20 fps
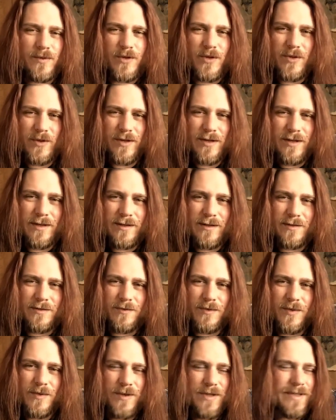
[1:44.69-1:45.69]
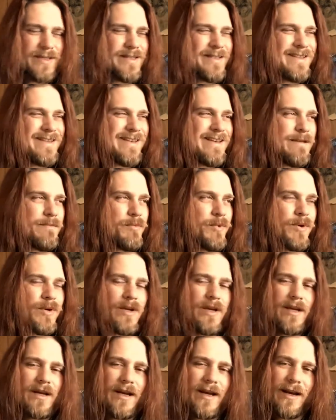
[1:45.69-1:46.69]
trees rooted deep
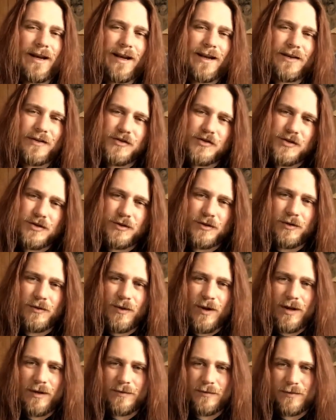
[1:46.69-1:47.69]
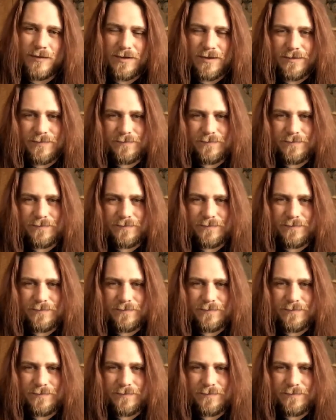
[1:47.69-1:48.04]
in ancient ground.